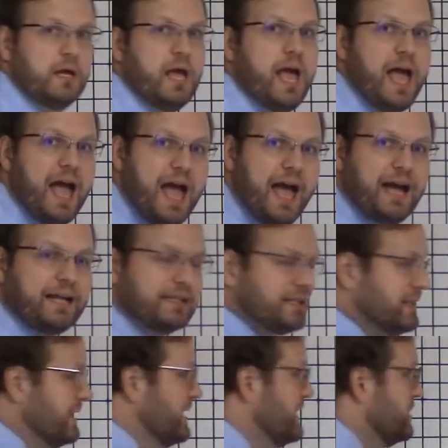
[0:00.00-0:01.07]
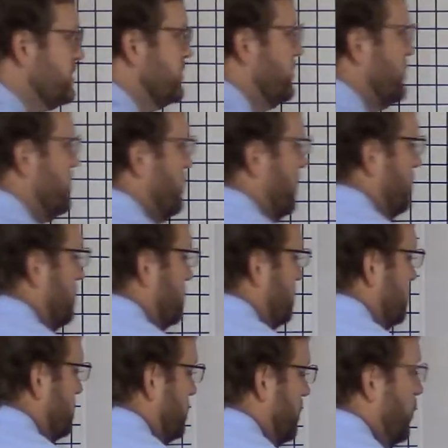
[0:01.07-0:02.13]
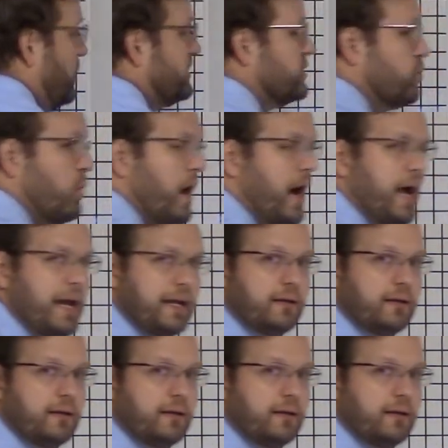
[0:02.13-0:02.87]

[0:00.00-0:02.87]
X is 2. What's y?